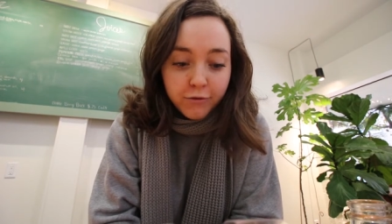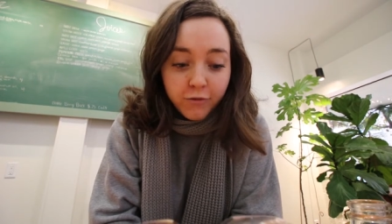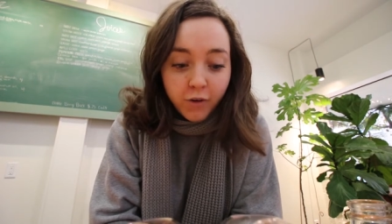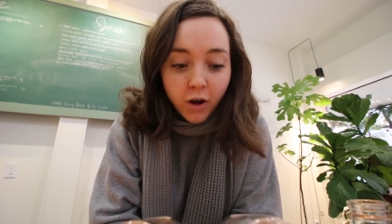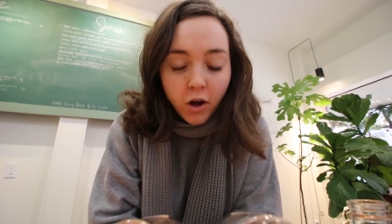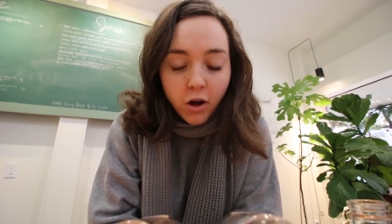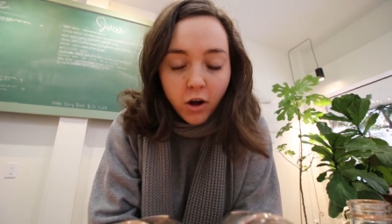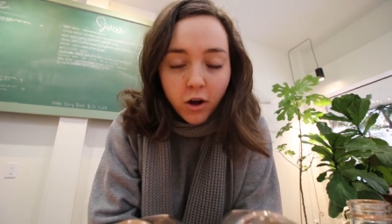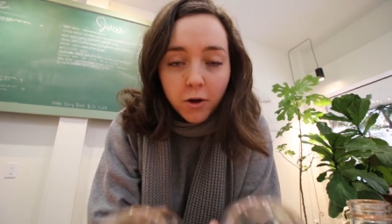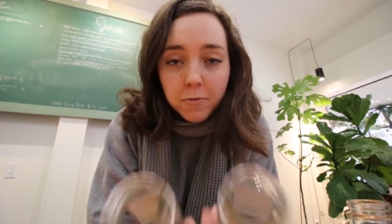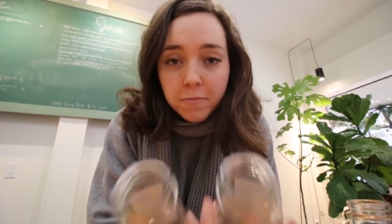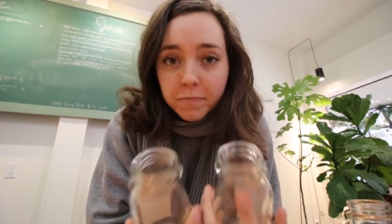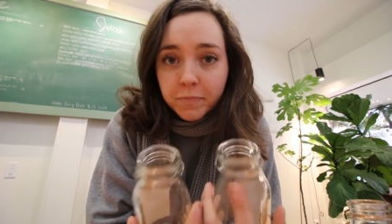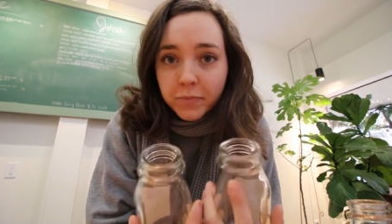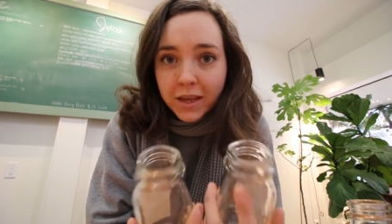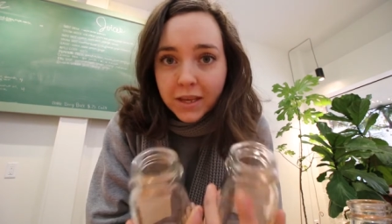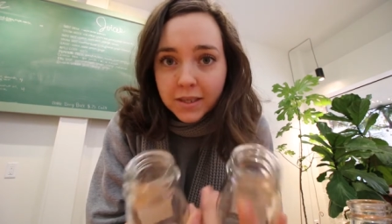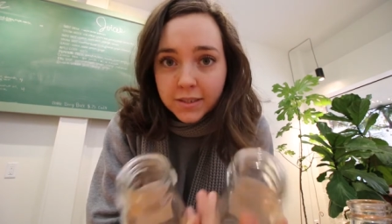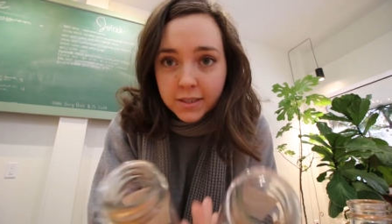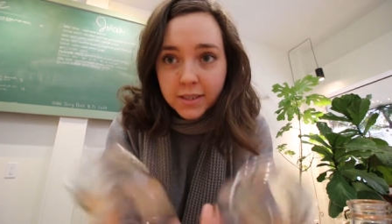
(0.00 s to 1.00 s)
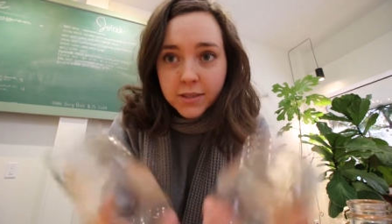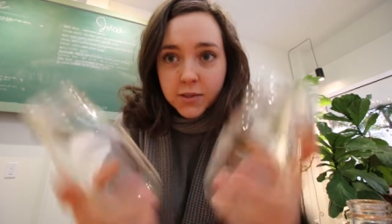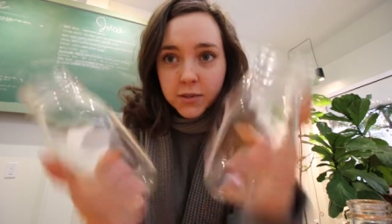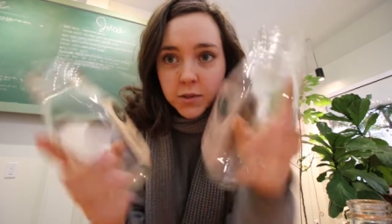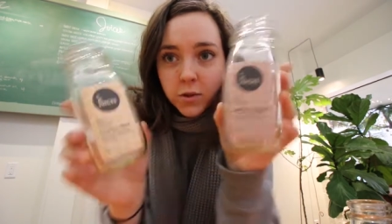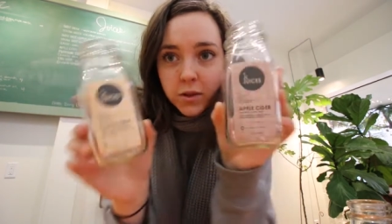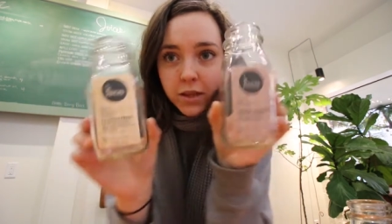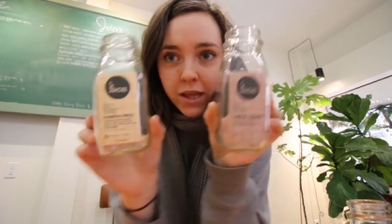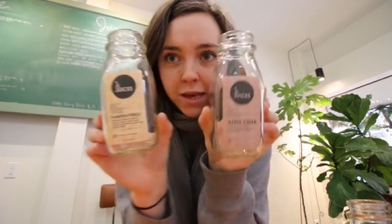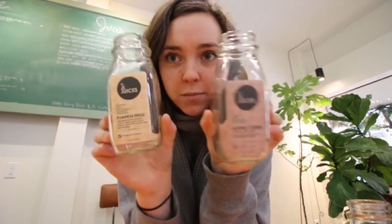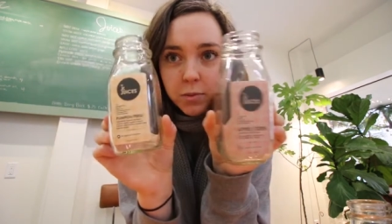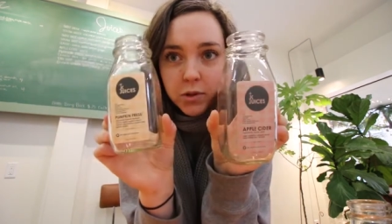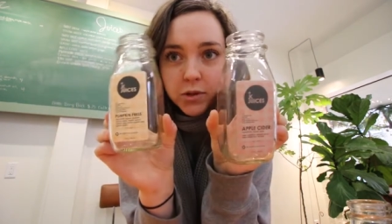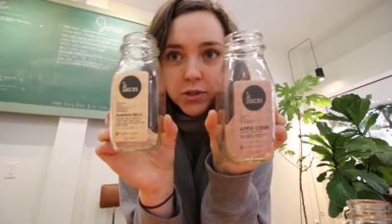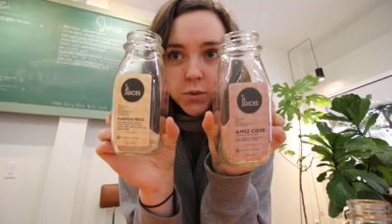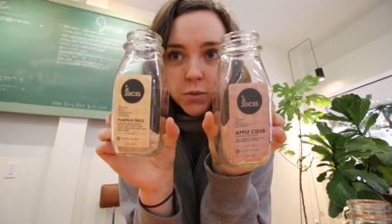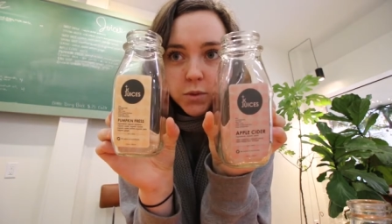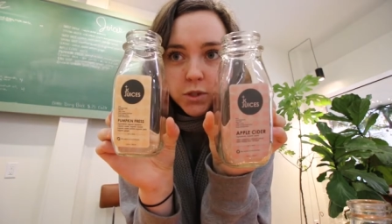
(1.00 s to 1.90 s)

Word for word: fall seasonal labels,